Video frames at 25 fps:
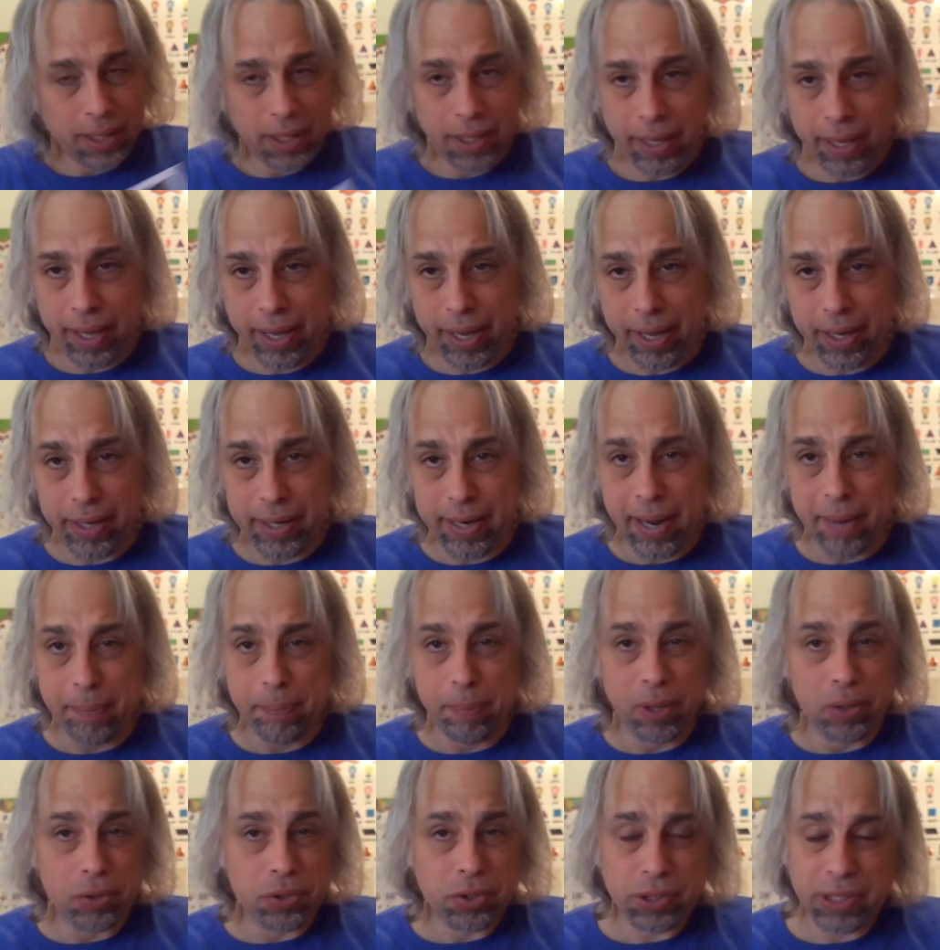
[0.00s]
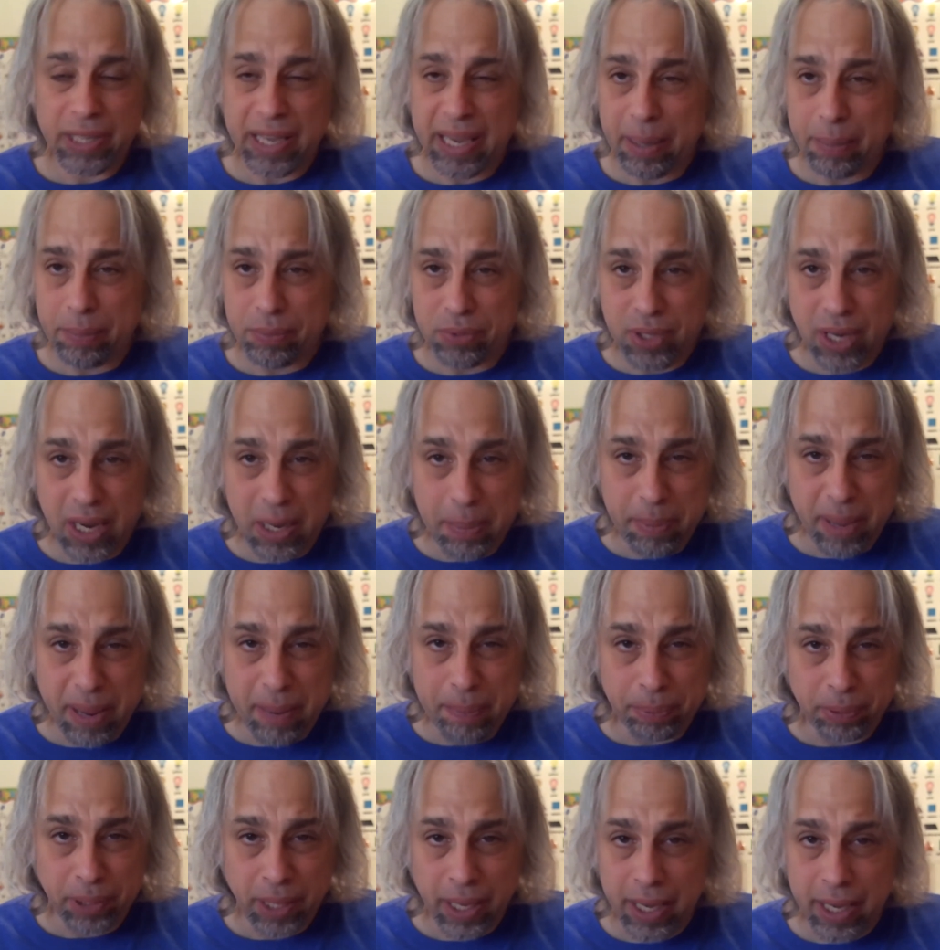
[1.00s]
and on most teams he'd be
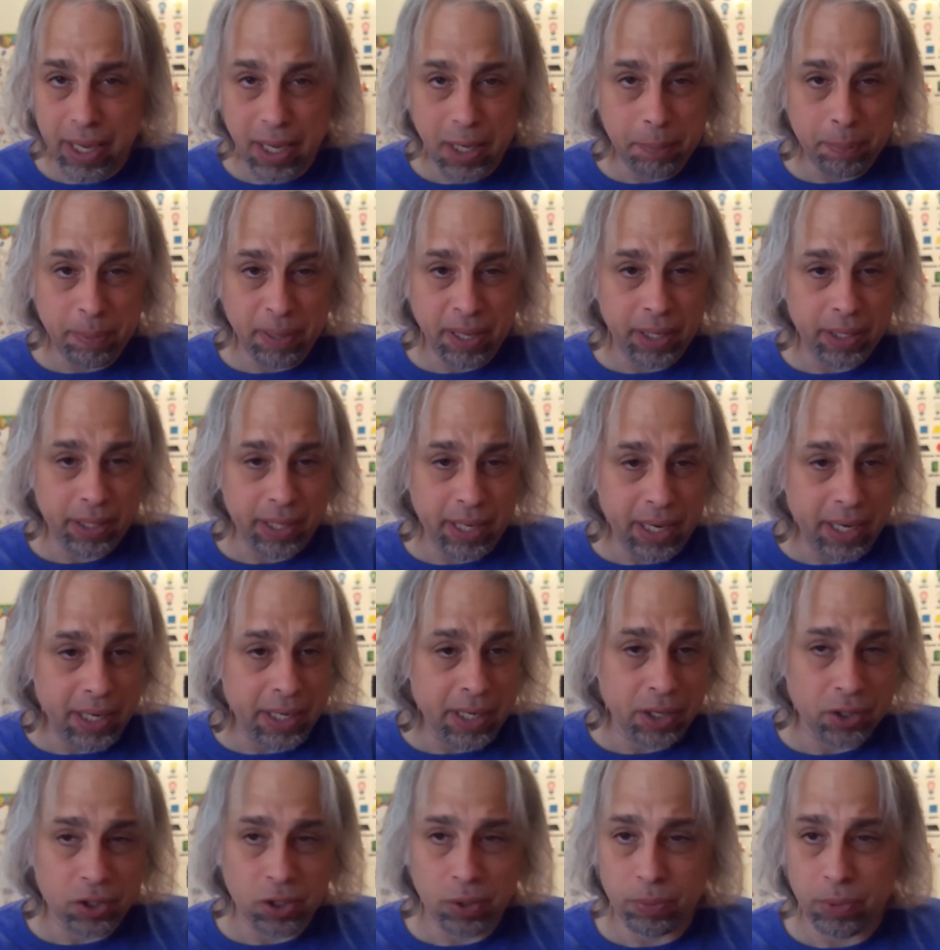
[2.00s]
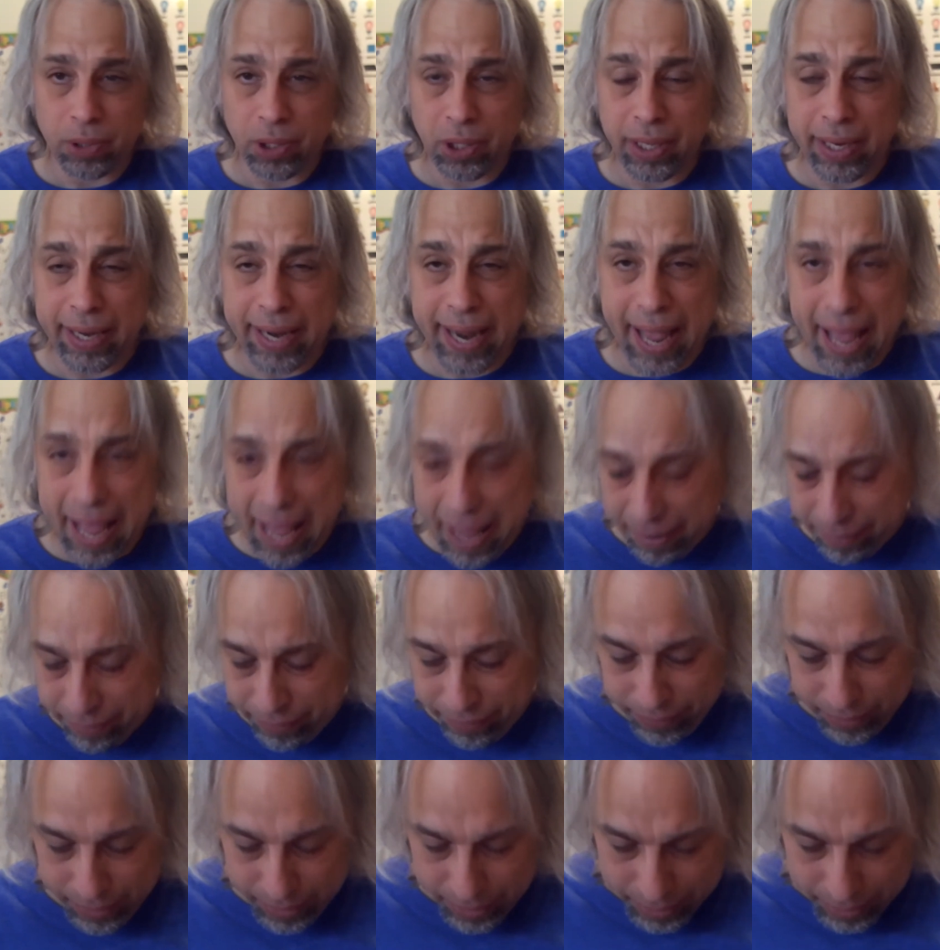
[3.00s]
playing, but he doesn't really have